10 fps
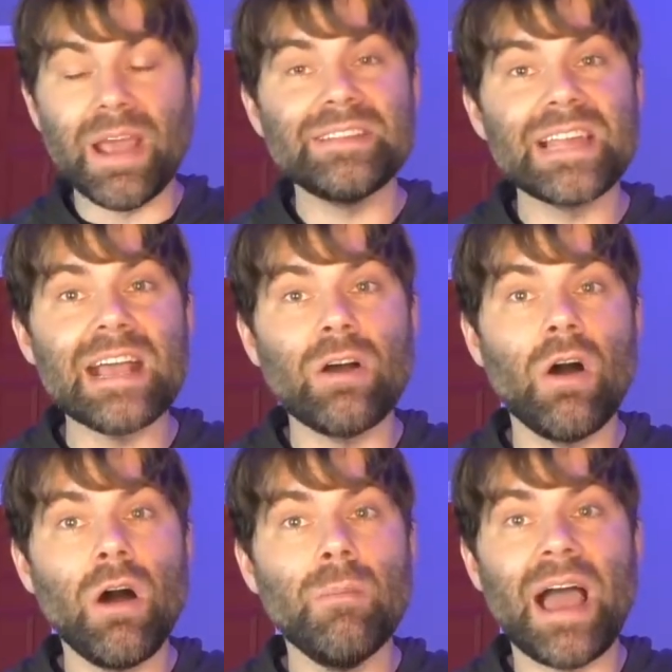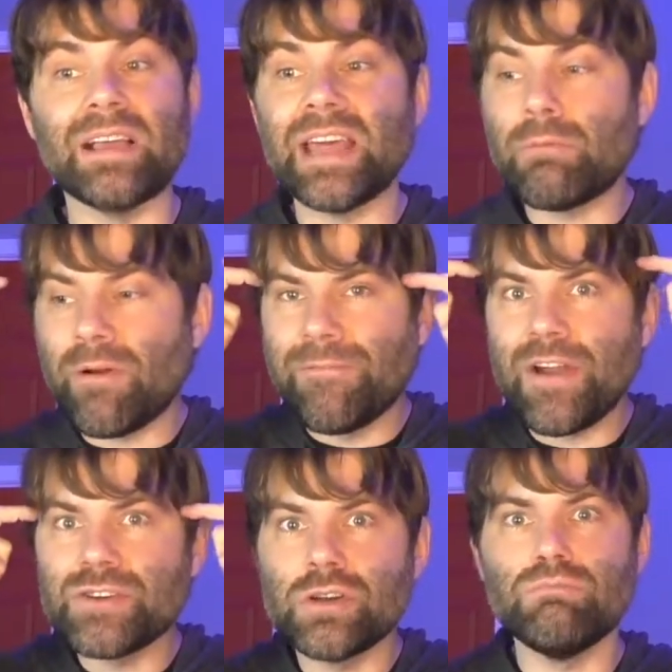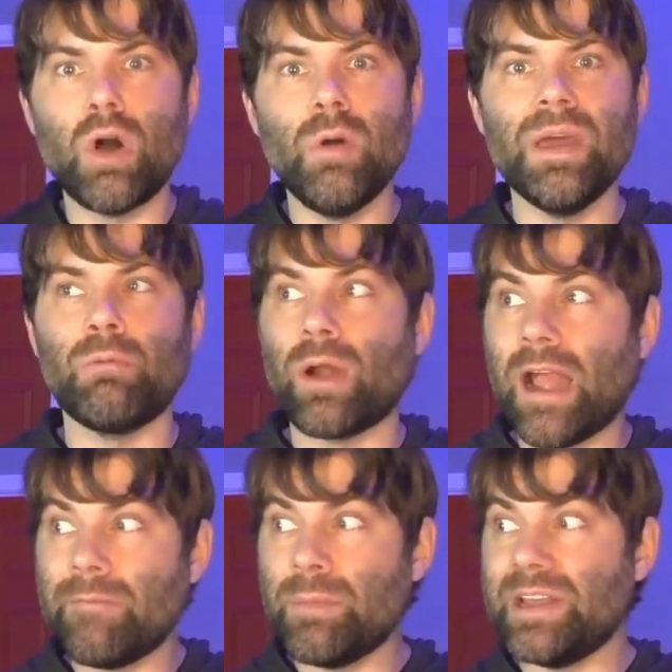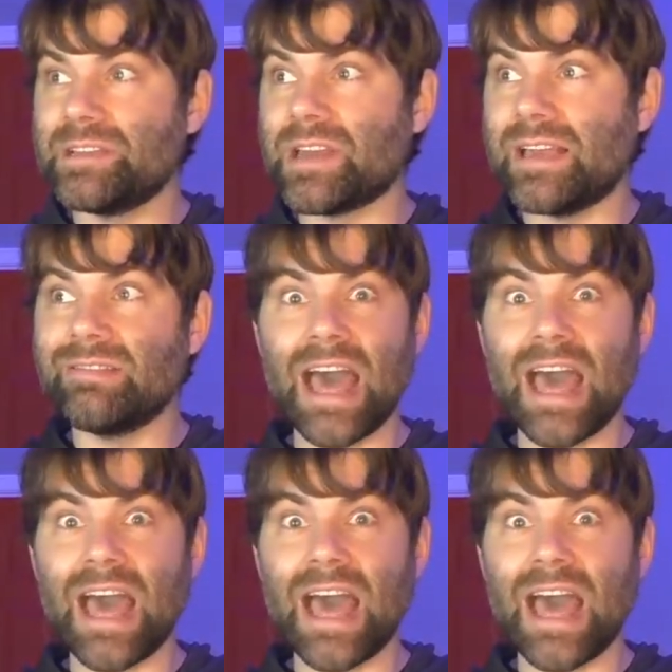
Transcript: it's that callback, that refresher moment where everybody is like,